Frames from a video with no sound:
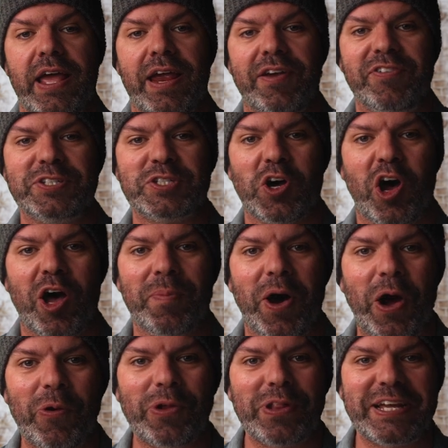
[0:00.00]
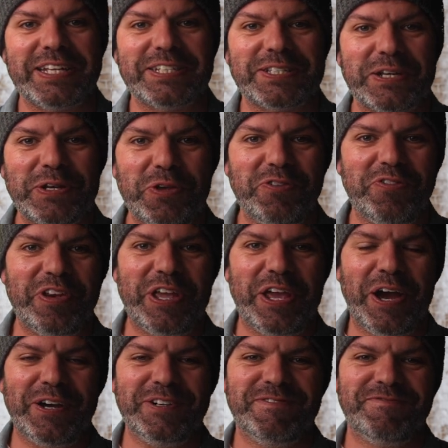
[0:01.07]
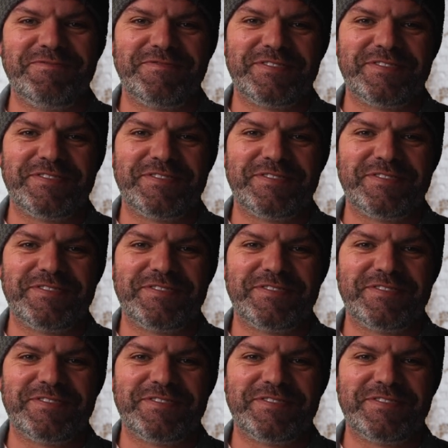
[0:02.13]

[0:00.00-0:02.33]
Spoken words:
every time I release a new video.